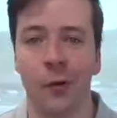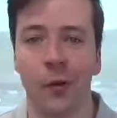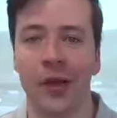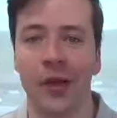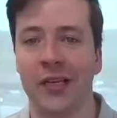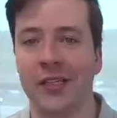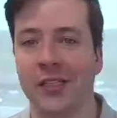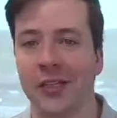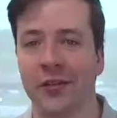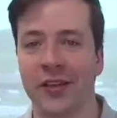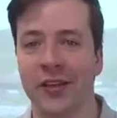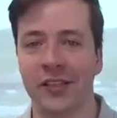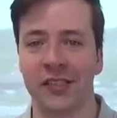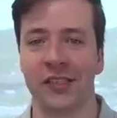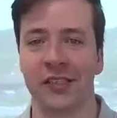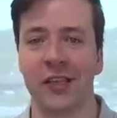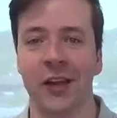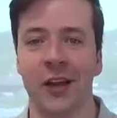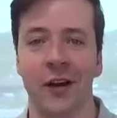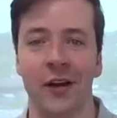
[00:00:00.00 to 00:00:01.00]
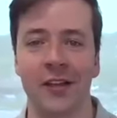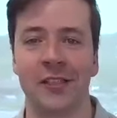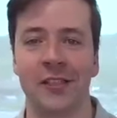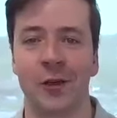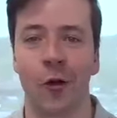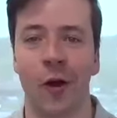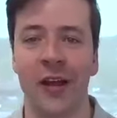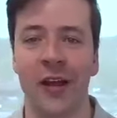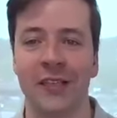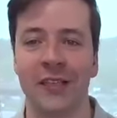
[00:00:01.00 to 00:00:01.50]
of weeks, so this, you know, it's
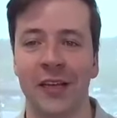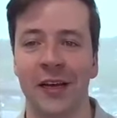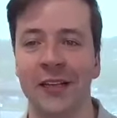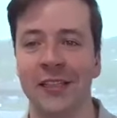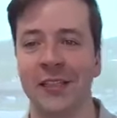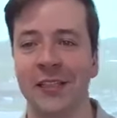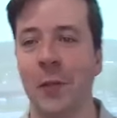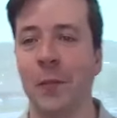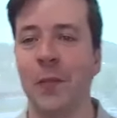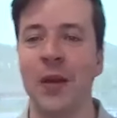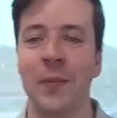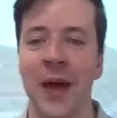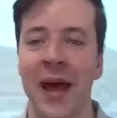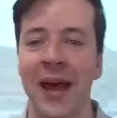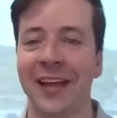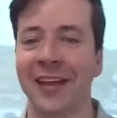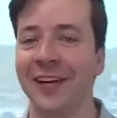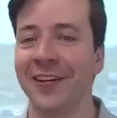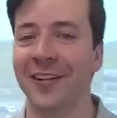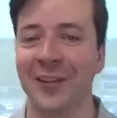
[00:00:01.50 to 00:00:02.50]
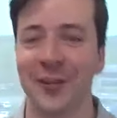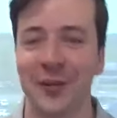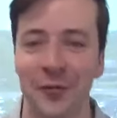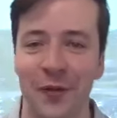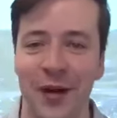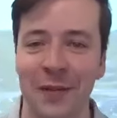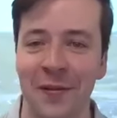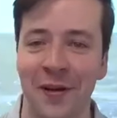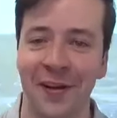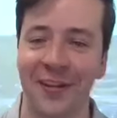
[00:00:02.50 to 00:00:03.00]
great to be back here to do
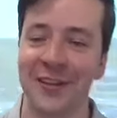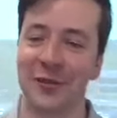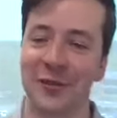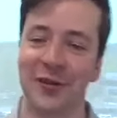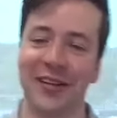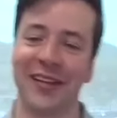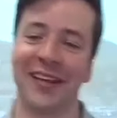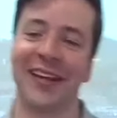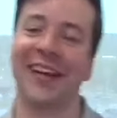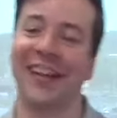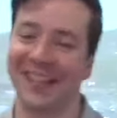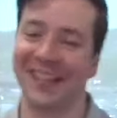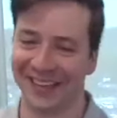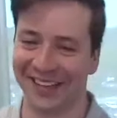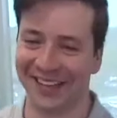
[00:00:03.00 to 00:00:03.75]
webinars with you.